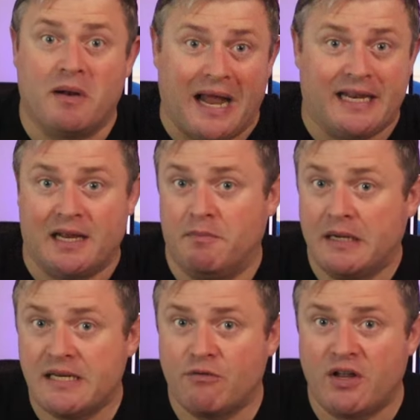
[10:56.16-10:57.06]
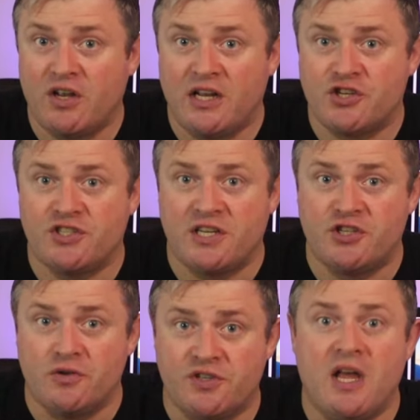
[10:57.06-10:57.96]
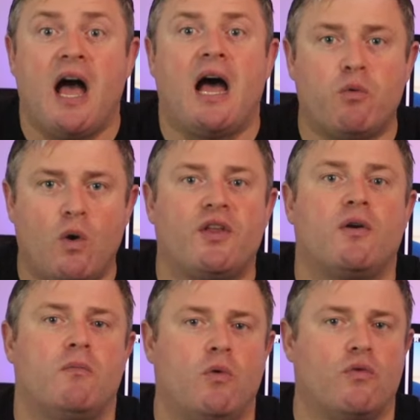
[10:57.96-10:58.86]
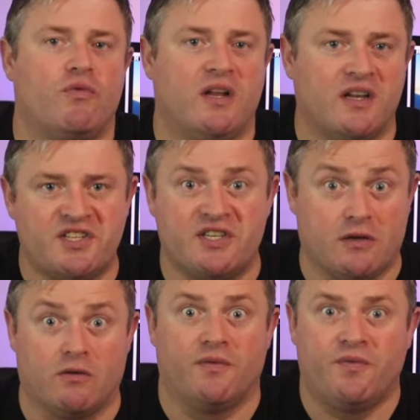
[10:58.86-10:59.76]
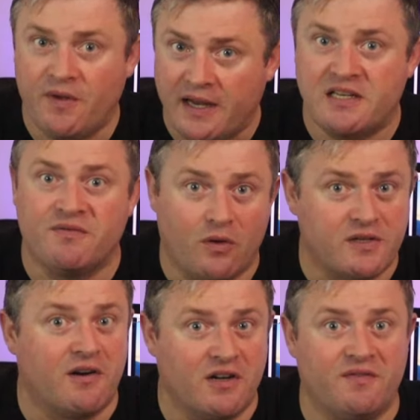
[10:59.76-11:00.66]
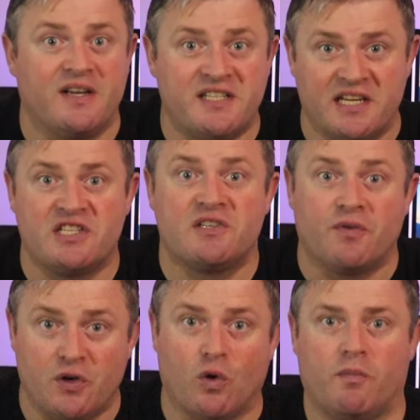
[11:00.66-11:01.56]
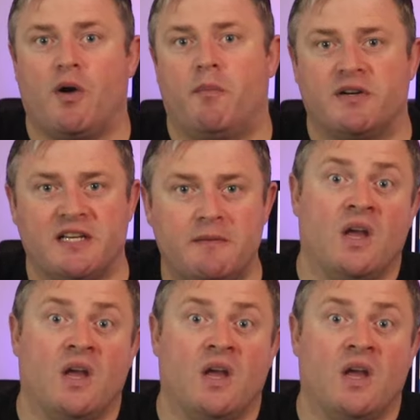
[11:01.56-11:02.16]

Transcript: planning and building regulations issues, and whether a more realistic or effective alternative exists your property.